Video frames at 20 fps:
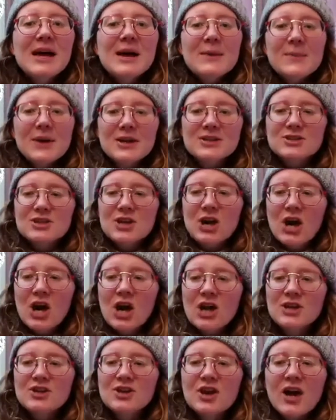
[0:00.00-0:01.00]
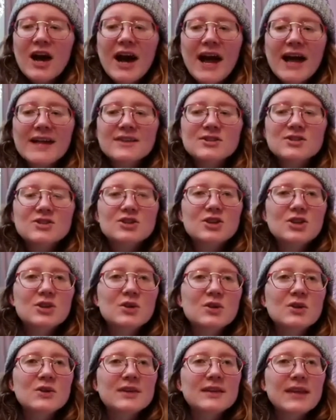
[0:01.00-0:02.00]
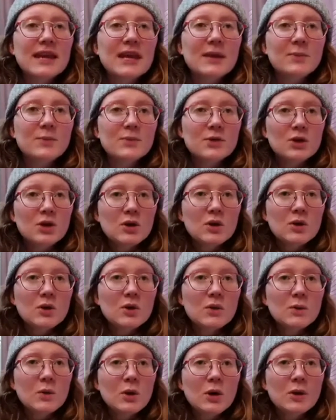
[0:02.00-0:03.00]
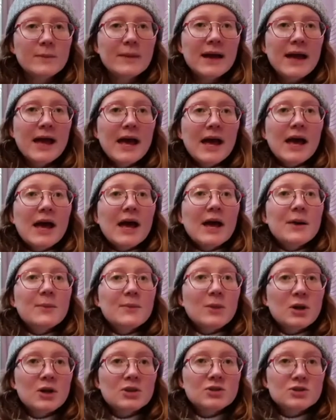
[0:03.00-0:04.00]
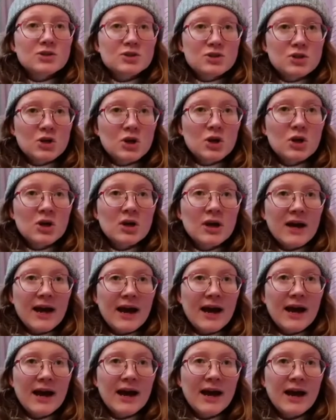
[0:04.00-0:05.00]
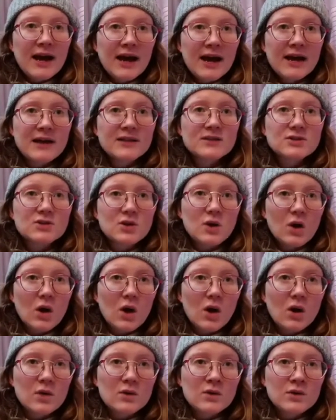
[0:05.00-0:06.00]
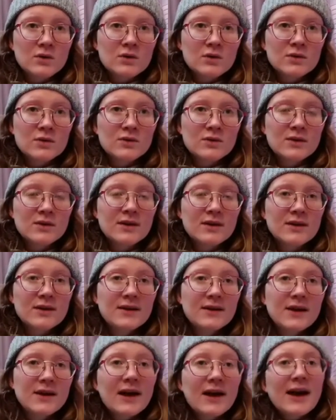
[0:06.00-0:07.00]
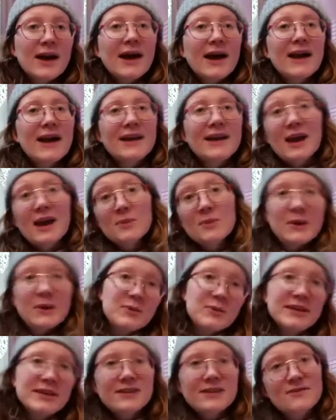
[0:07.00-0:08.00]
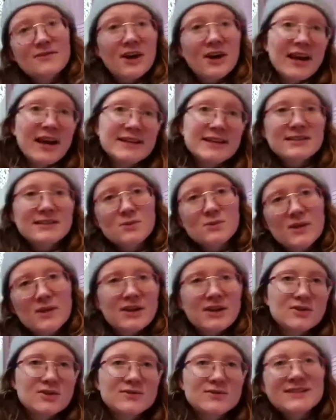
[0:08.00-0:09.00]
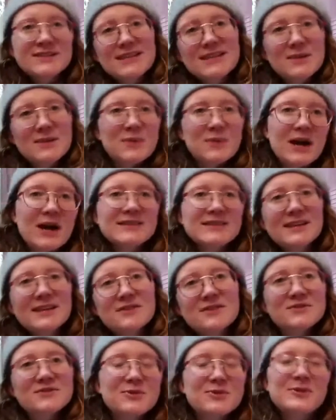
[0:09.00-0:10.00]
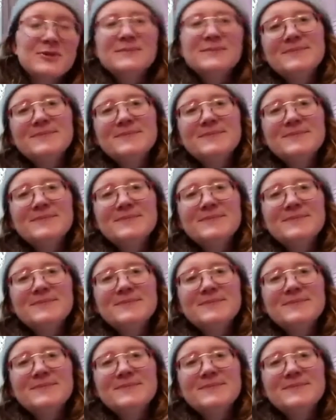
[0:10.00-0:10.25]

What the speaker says: Put on your hat to keep you warm. Put your hat on. And how about we give our heads a wiggle to keep ourselves warm?